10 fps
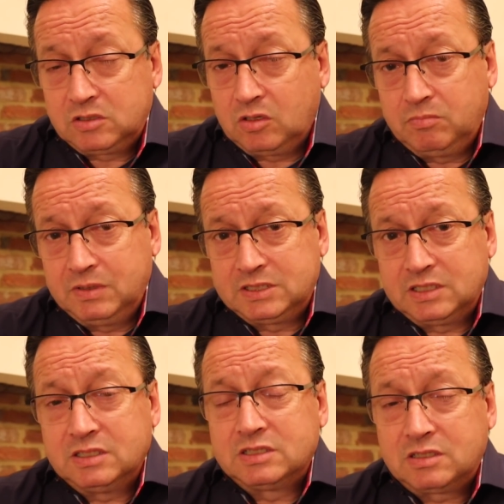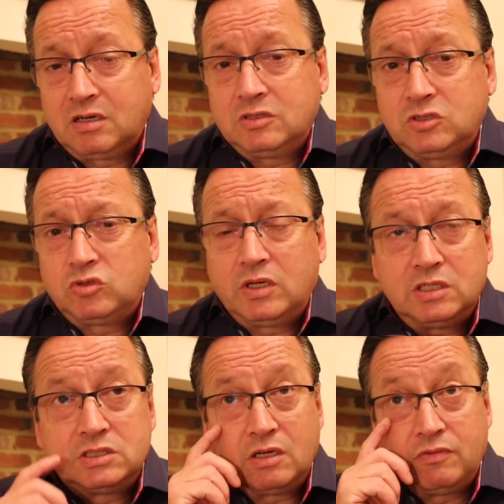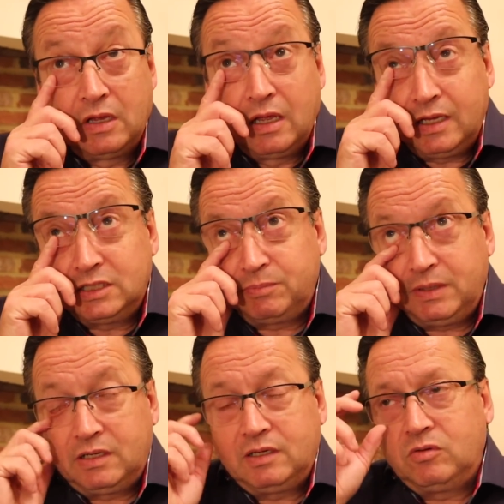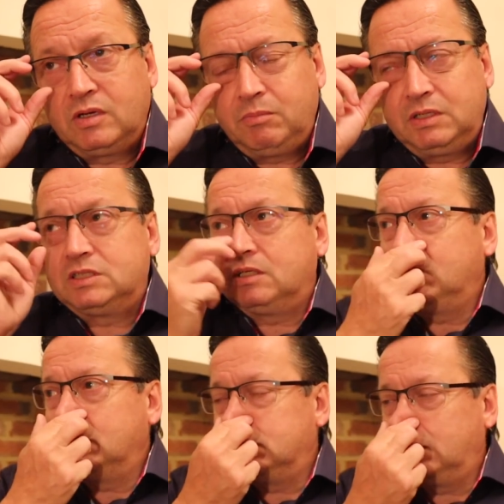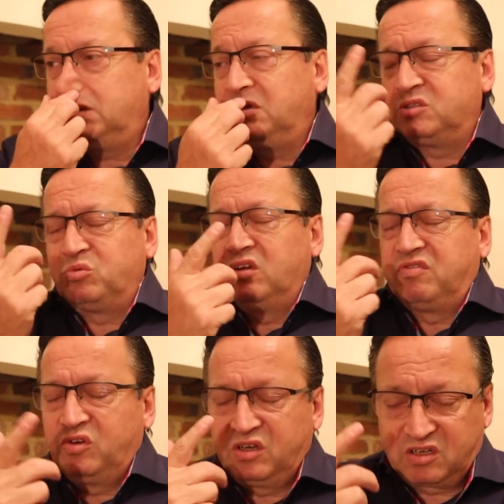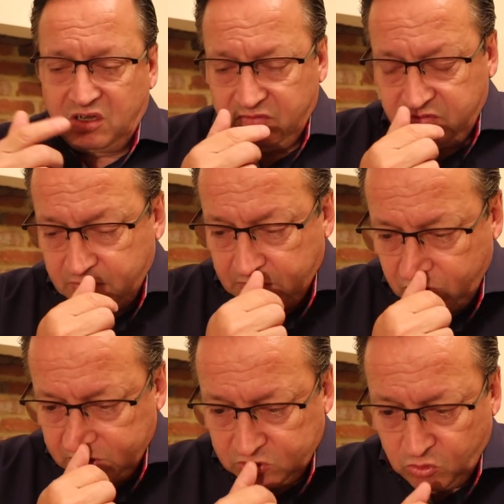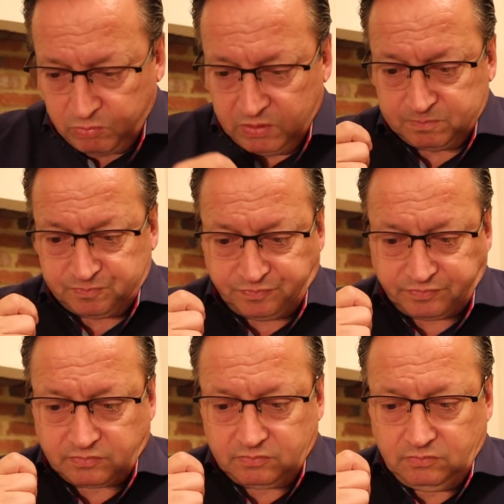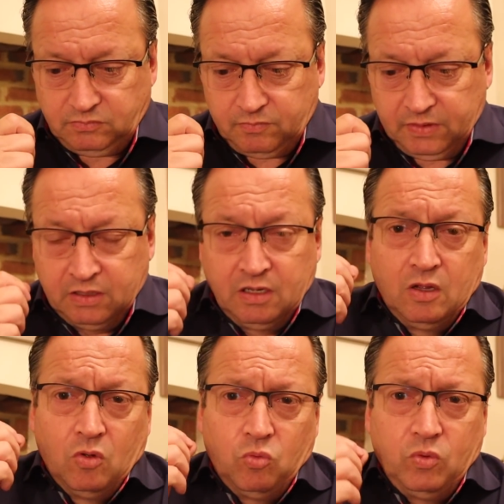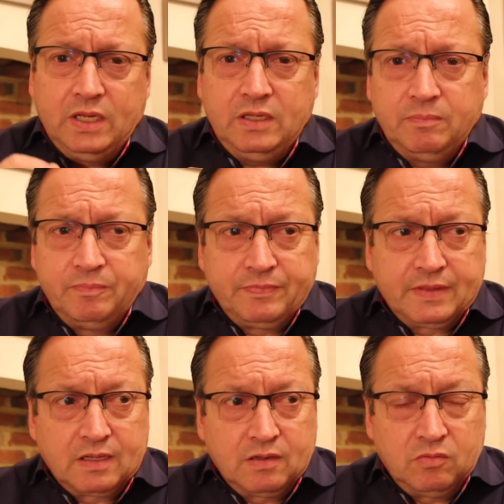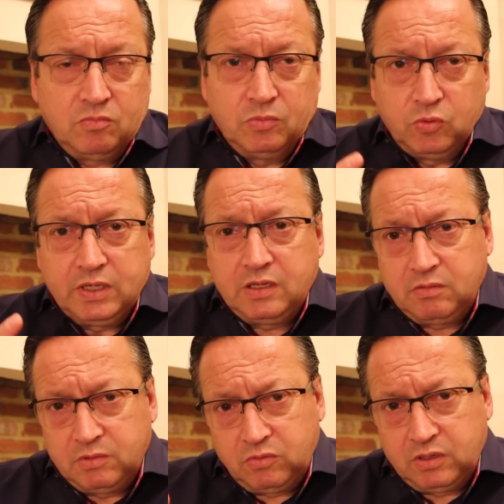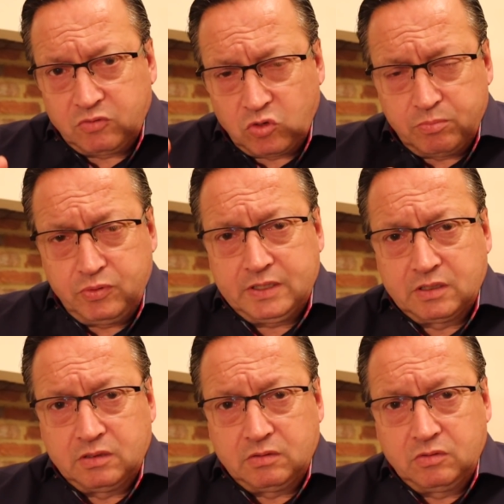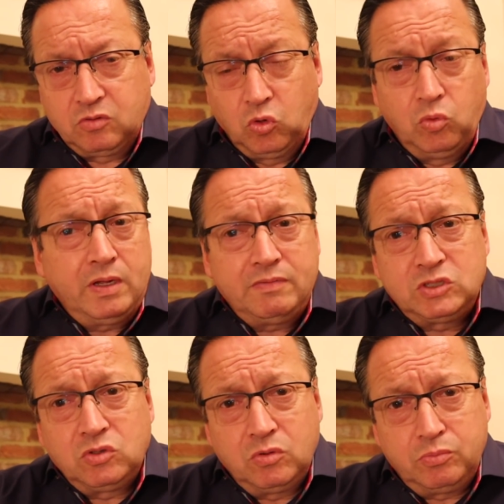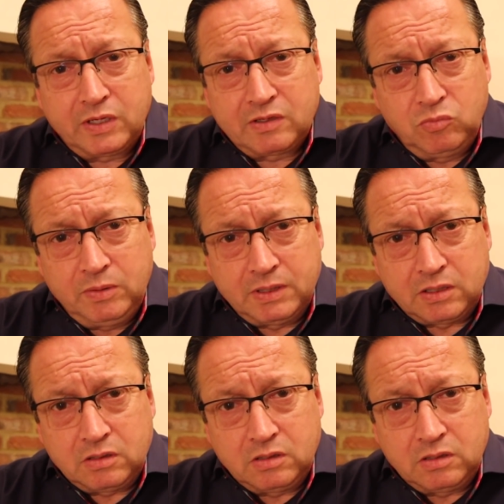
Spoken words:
Don't miss it. Start to train yourself. It's a bit like, look, let me tell you this. I know there's a word for it and I can't remember what it's called, but when Marie, my wife, got pregnant, all we ever saw were pregnant women.